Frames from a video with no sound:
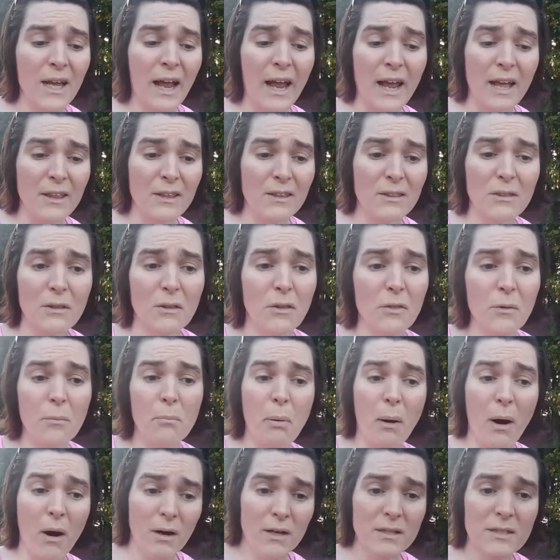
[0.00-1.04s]
and the
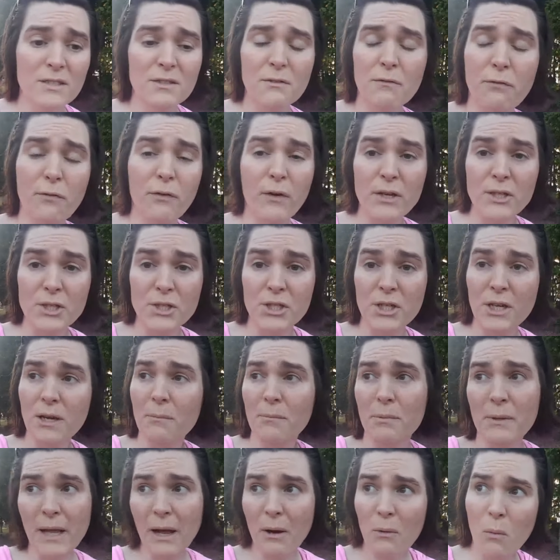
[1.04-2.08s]
bonds of
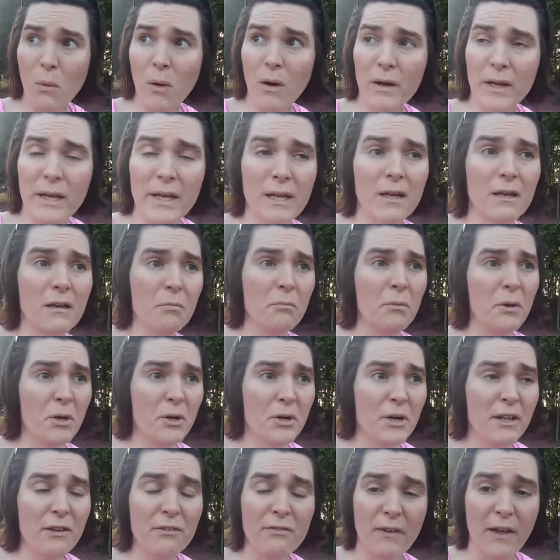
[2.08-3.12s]
friendship, networking,
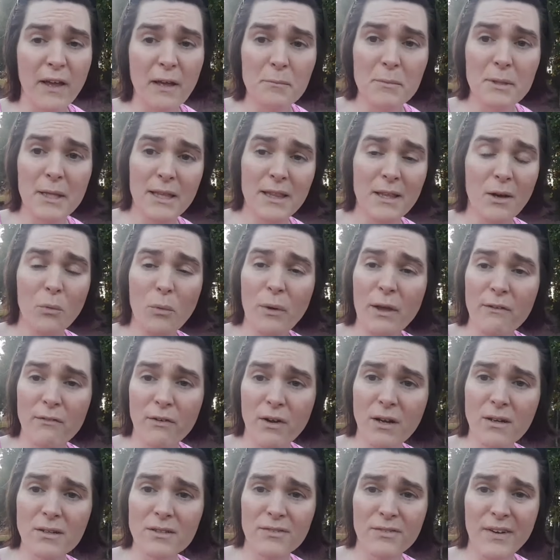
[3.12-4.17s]
community, family that we have
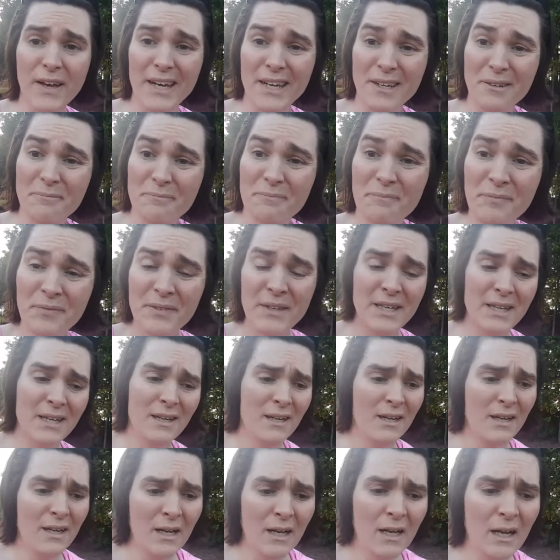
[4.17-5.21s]
cultivated.
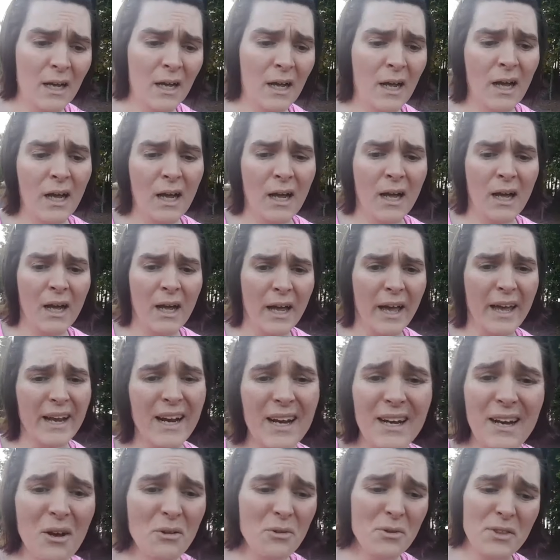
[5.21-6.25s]
And
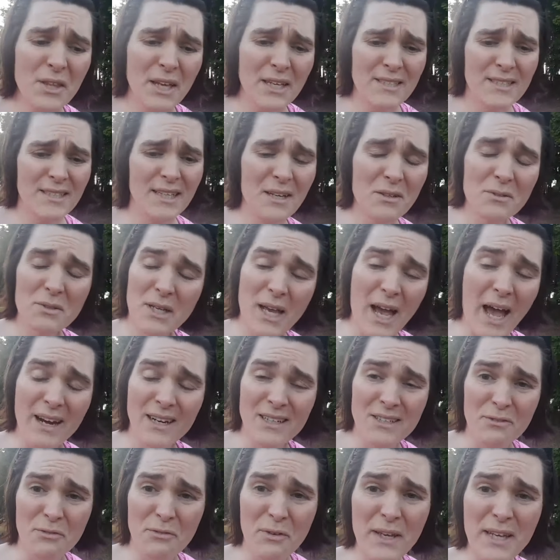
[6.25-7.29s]
I know that that sounds kind
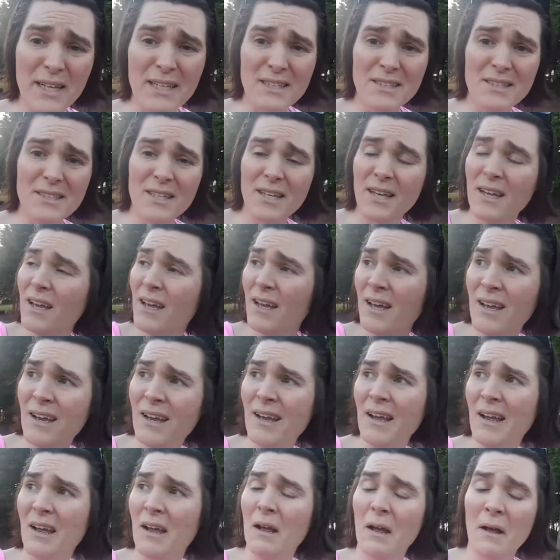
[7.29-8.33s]
of defeatist,
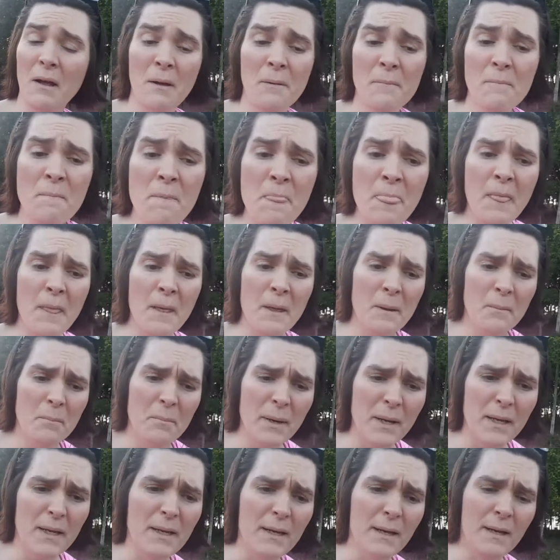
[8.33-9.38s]

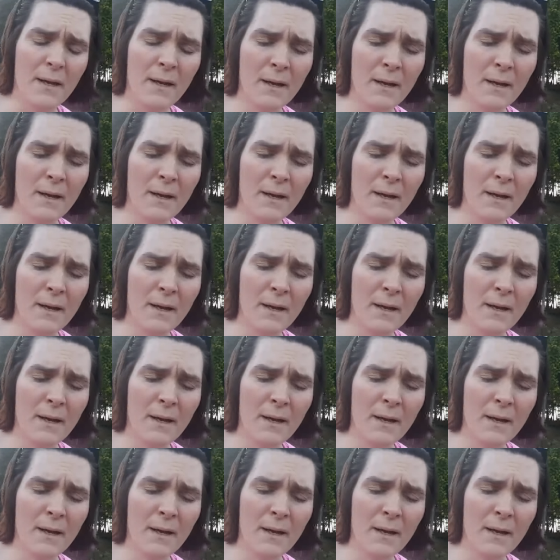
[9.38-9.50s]
but